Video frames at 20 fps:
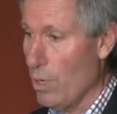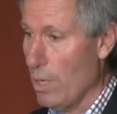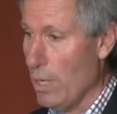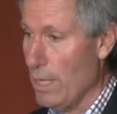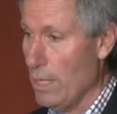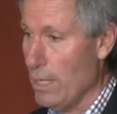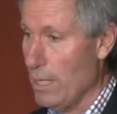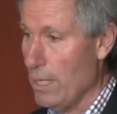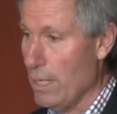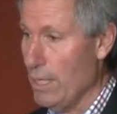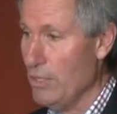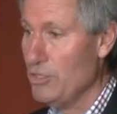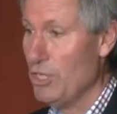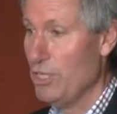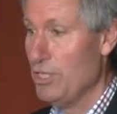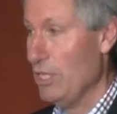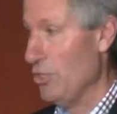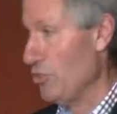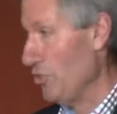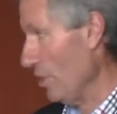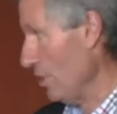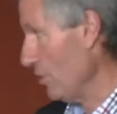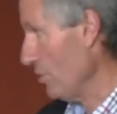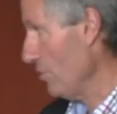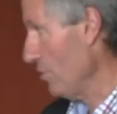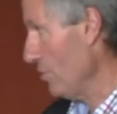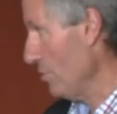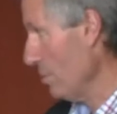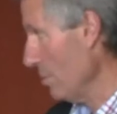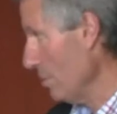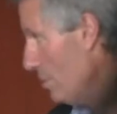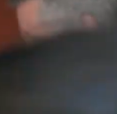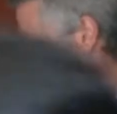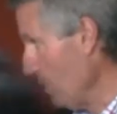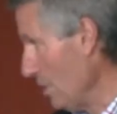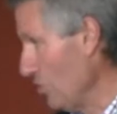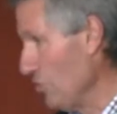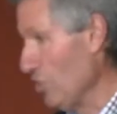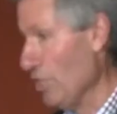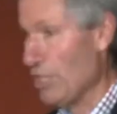it is a
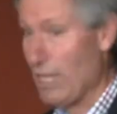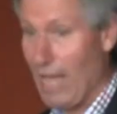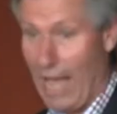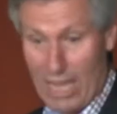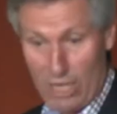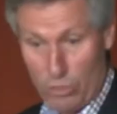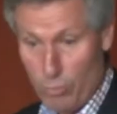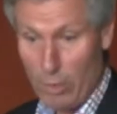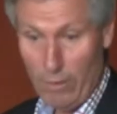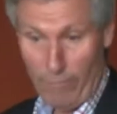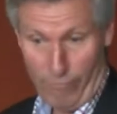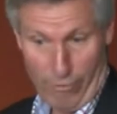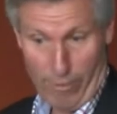disengagement